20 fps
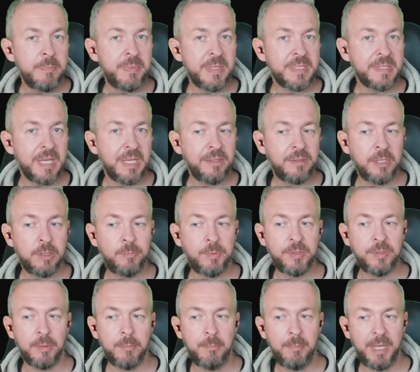will be presented
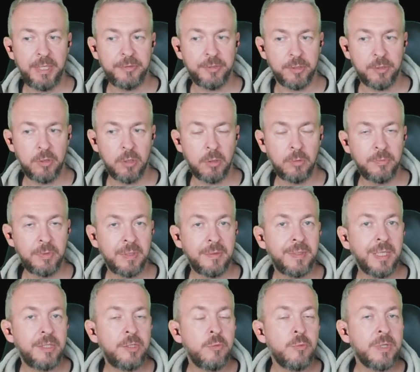with the Matter code
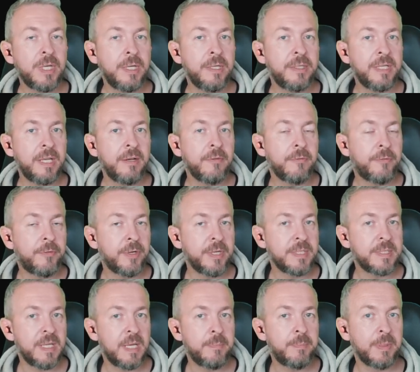that you can then, for
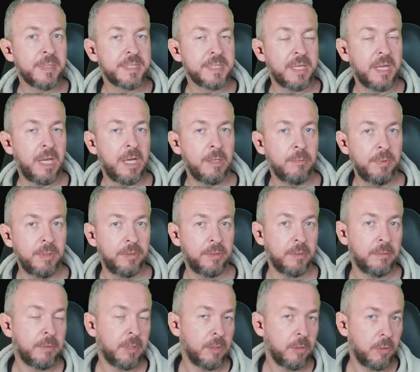example, scan with
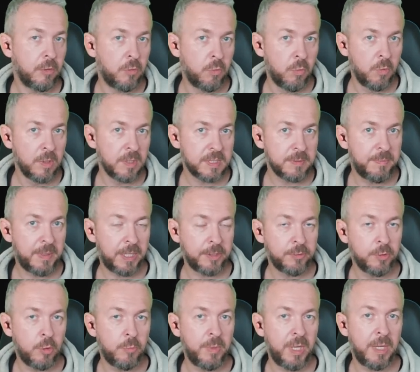the Google
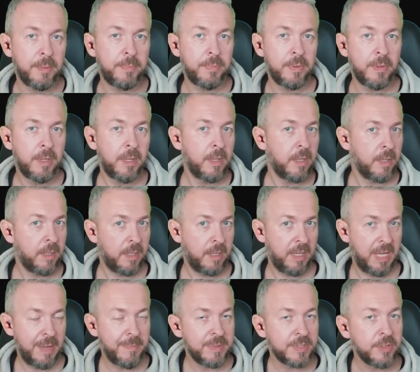Smart Home app,
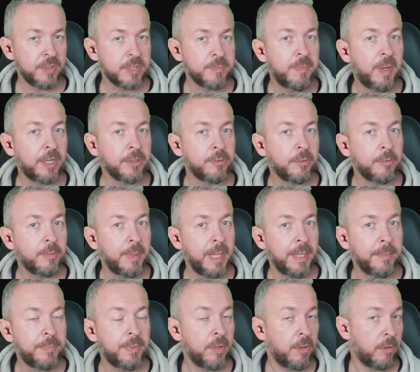Amazon Smart Home
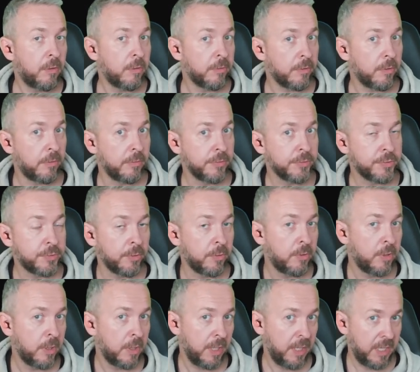app, or
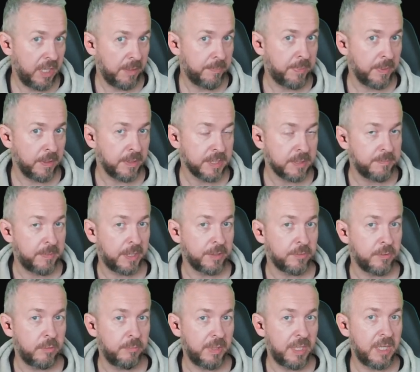also Apple
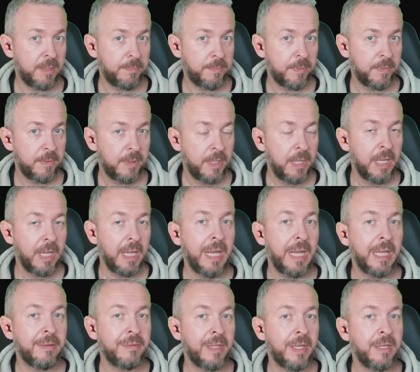Smart Home app.
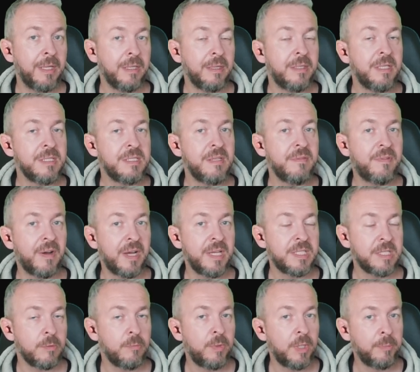And then this
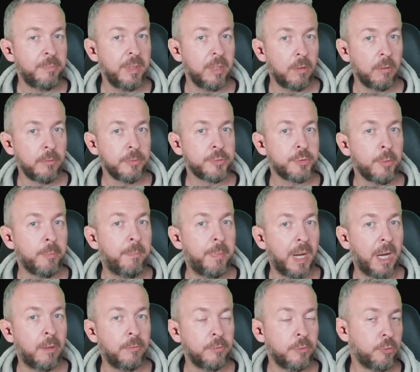device will be also
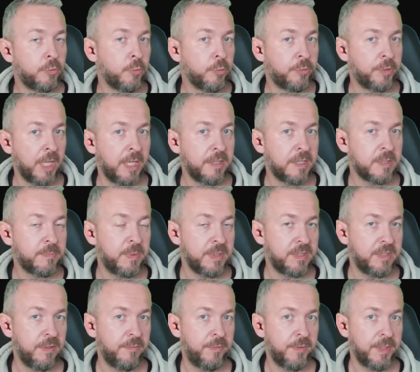bound to that
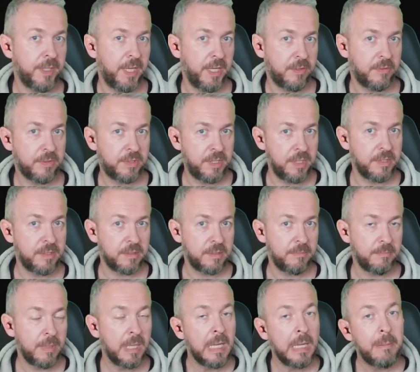specific
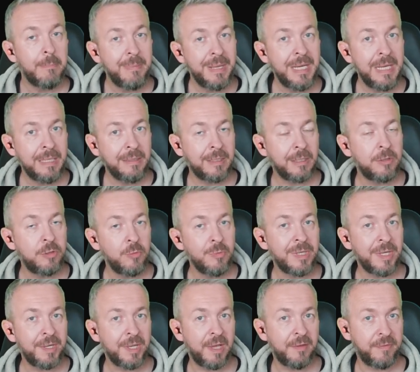ecosystem, meaning that you
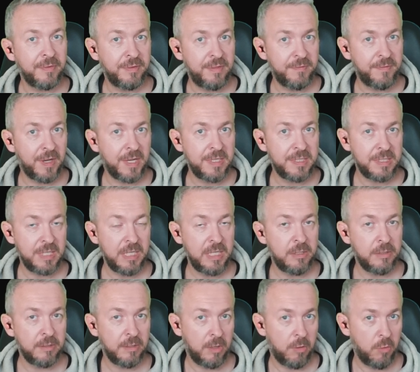can have device
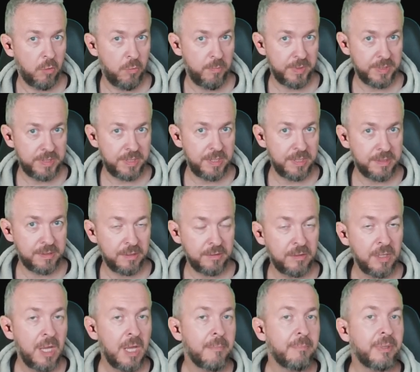in Home
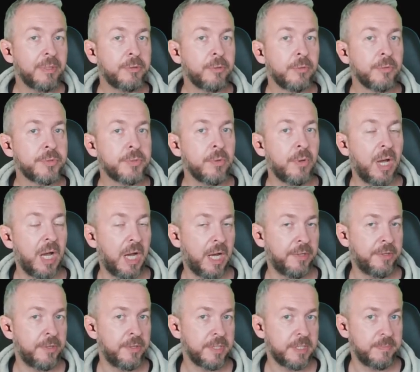Assistant, but also
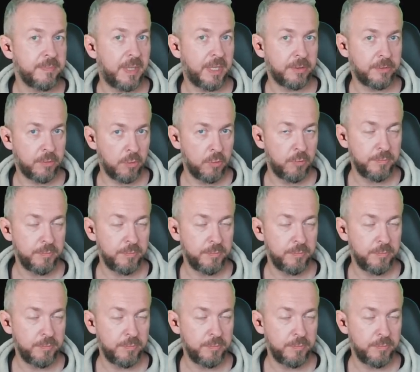other smart